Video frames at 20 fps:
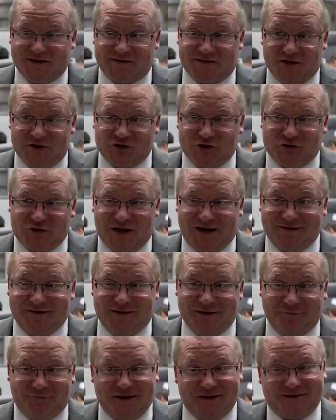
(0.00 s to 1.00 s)
decision, and
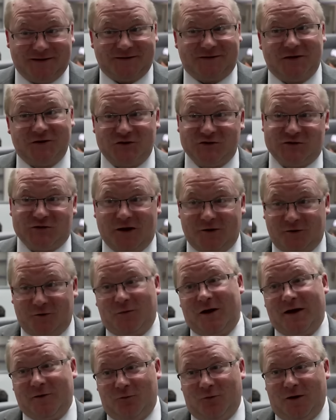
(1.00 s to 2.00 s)
then if that decision's not the
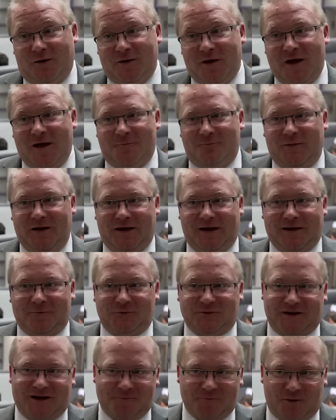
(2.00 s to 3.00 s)
right one, being
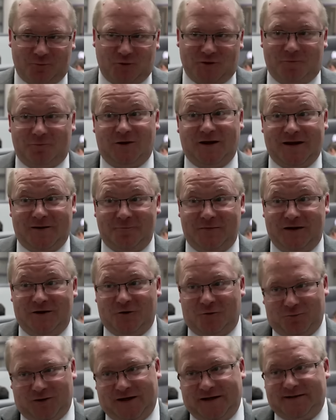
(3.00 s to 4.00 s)
able to come up with a plan B
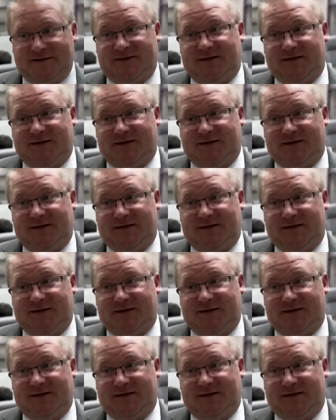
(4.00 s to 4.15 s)
or plan